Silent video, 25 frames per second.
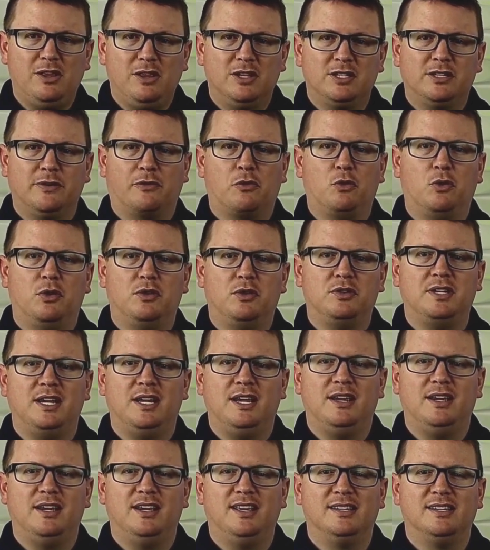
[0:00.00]
This, of
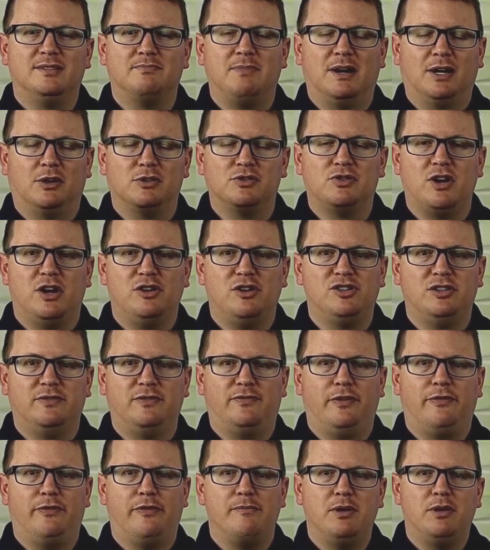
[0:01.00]
course, is
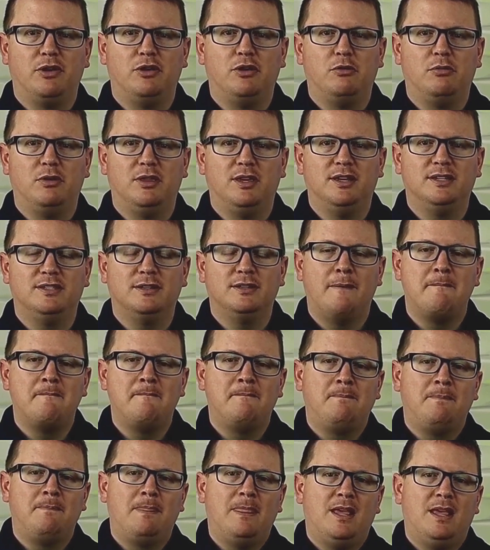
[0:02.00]
MicroStrategies, if you're familiar with this,
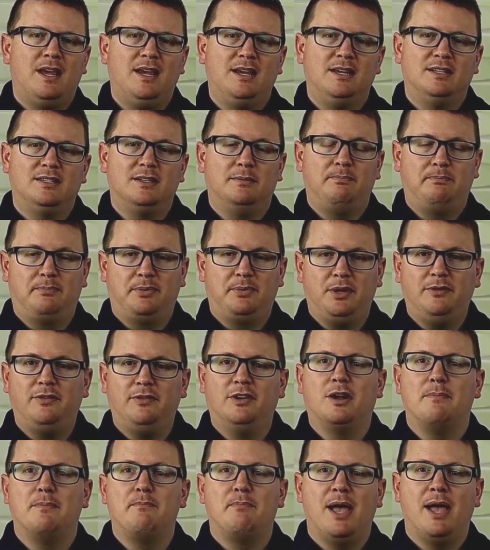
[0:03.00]
is a bit
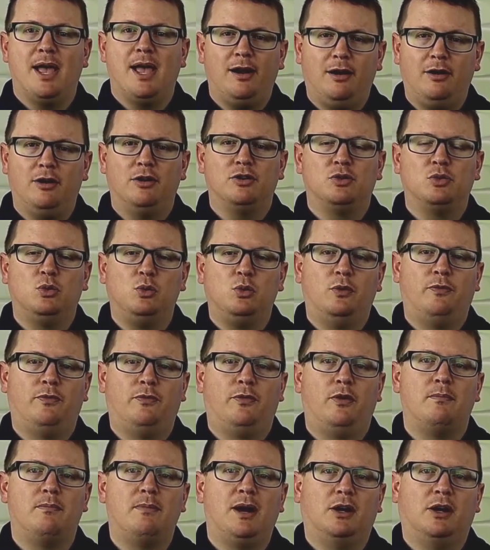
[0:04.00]
of a competitor tool
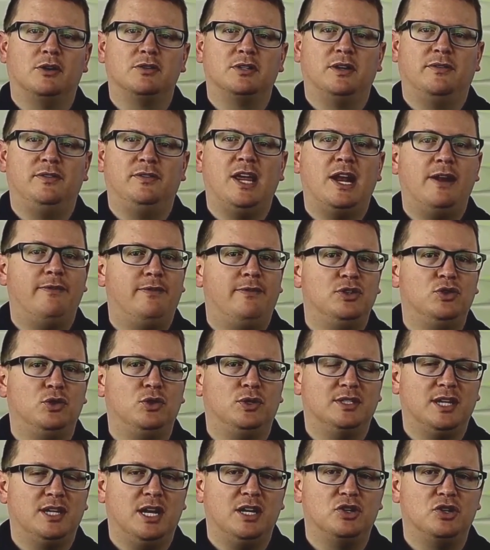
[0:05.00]
for Microsoft data
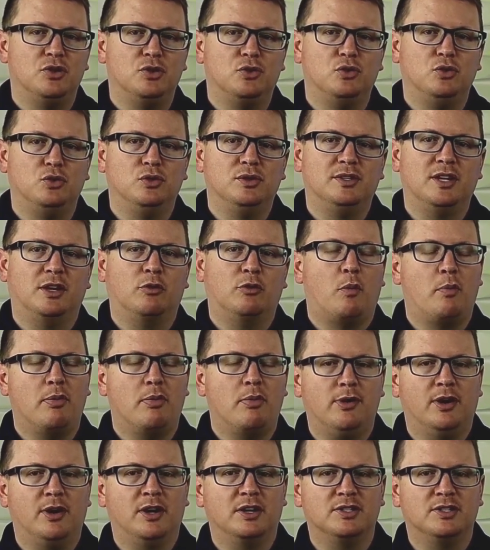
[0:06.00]
visualization tools like
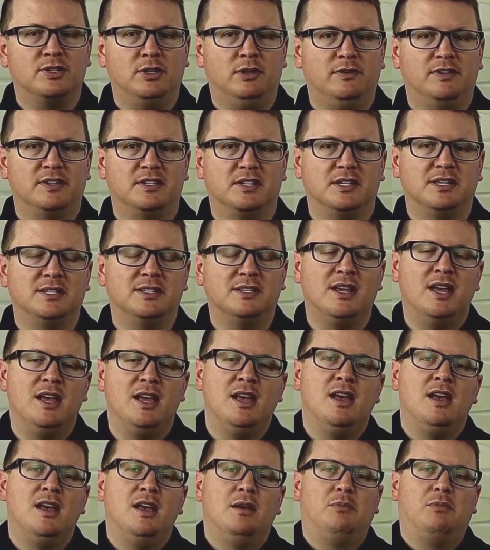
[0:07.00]
reporting services,
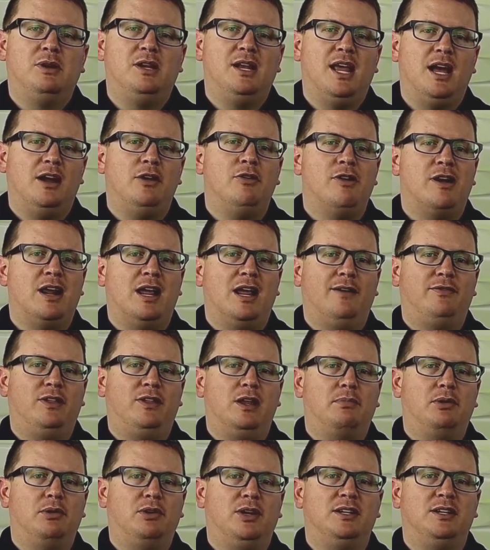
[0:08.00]
but now you're going to
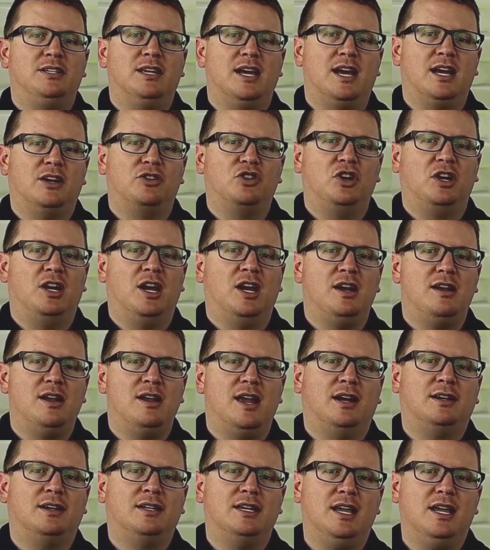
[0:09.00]
have the ability to actually
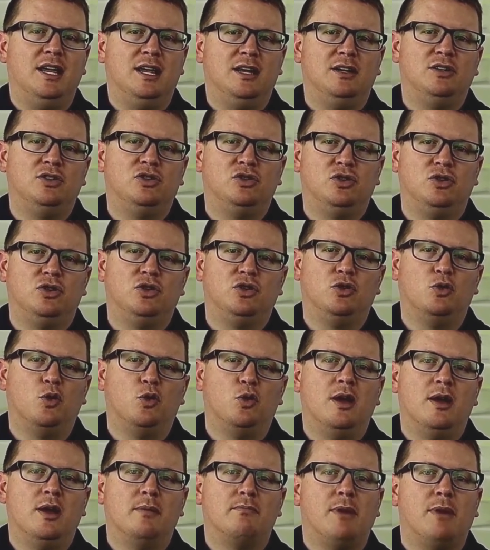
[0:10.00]
connect
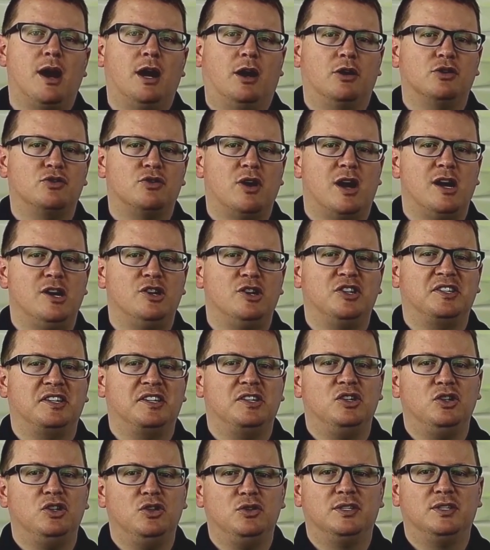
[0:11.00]
into
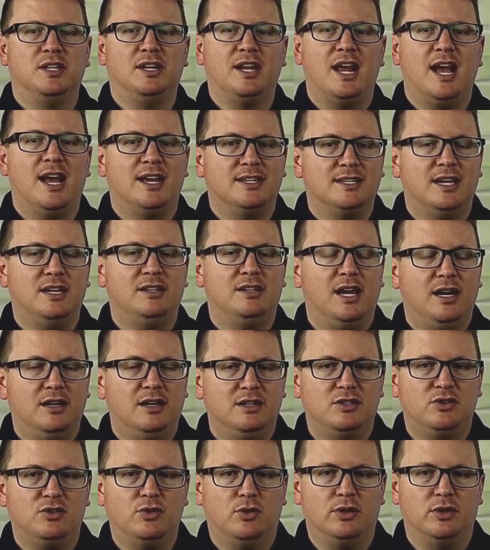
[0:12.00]
MicroStrategies and use it as a
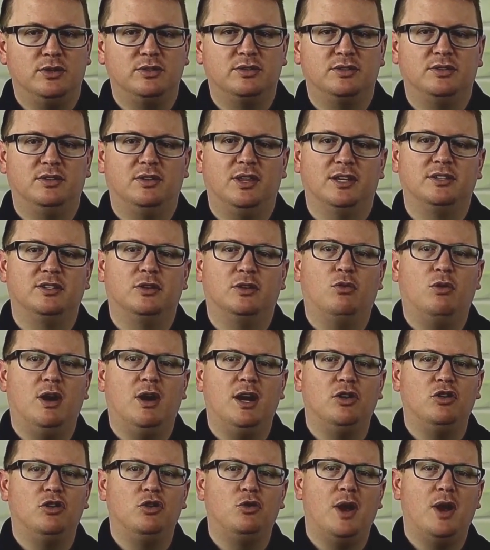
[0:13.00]
data source. So that's a
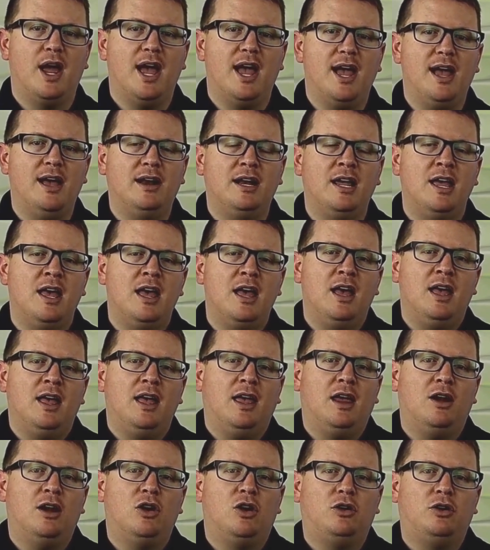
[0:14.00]
great new ad.
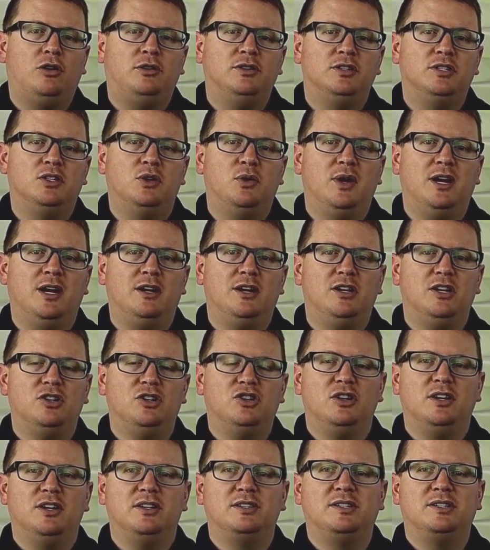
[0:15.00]
And also, in
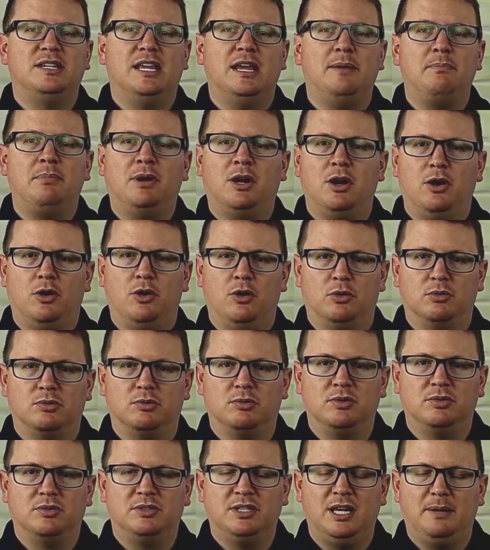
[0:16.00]
addition, is
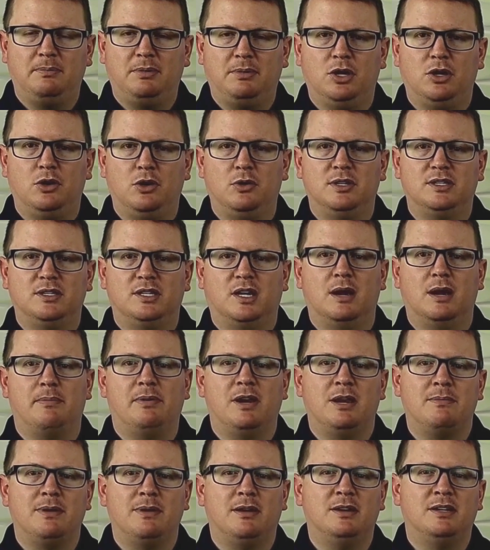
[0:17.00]
Tibco. So Tibco is a
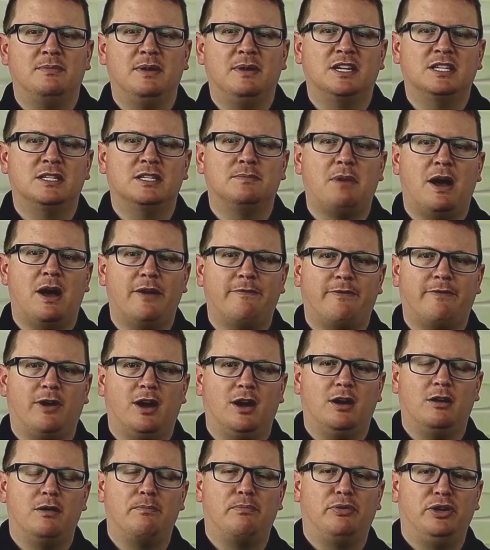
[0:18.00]
company that makes
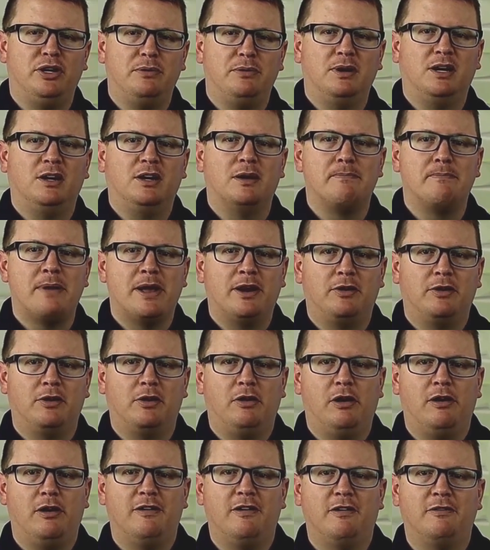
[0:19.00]
Spotfire, a pretty big
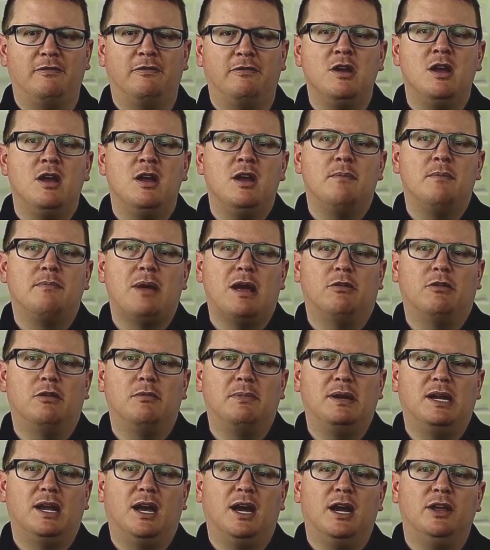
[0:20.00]
competitor of
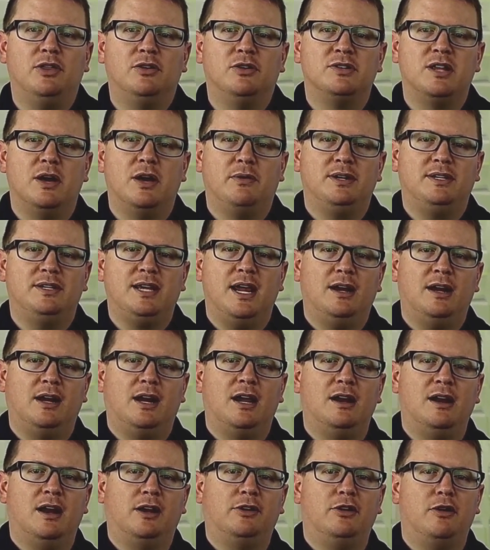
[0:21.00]
Power BI. There's now a
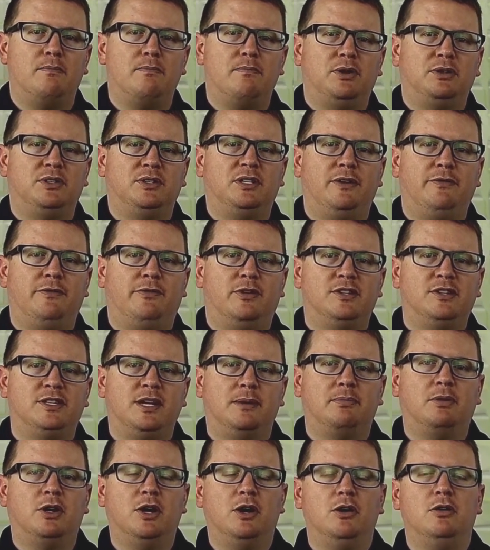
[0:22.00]
data connector built in for
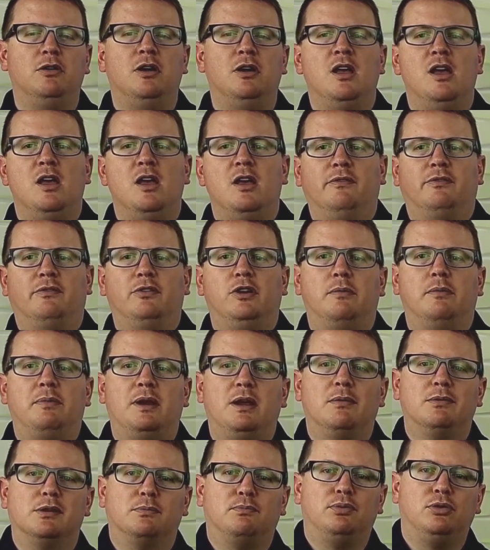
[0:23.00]
Tibco for you
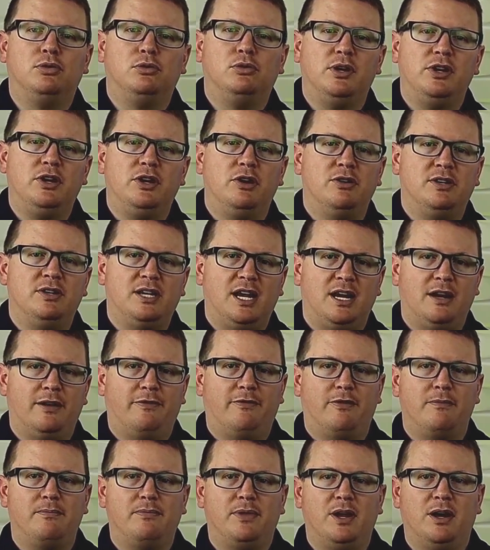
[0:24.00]
to be able to pull in your
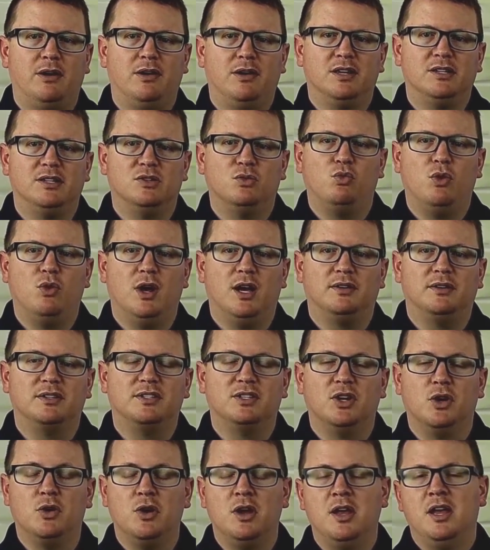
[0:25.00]
data from there as well.
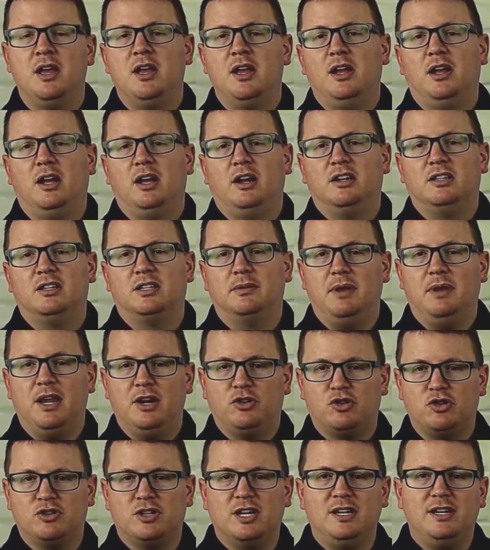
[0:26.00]
So some
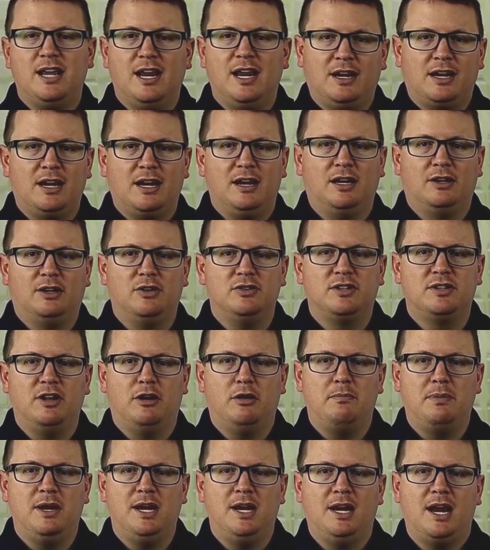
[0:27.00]
interesting data connectors
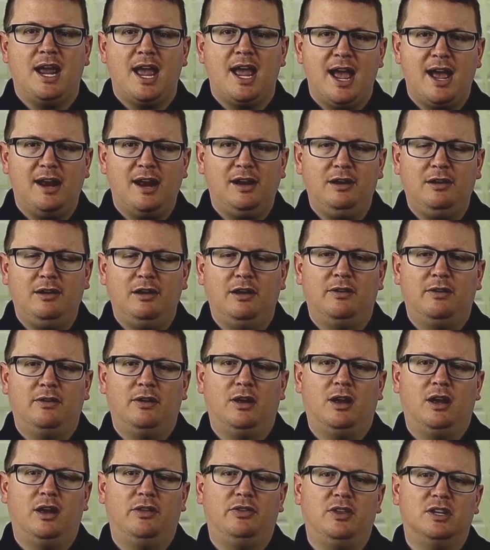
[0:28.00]
that are being added
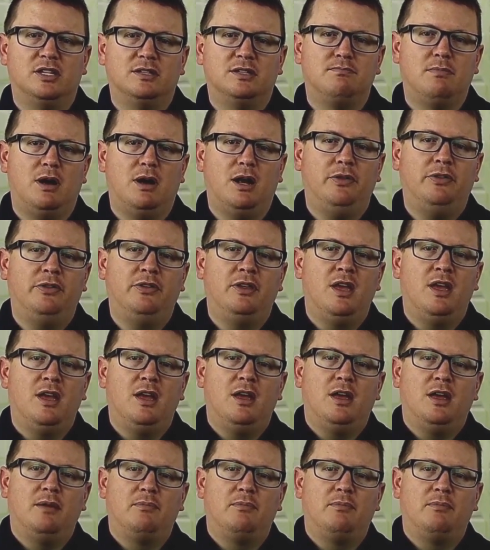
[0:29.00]
uh, this month.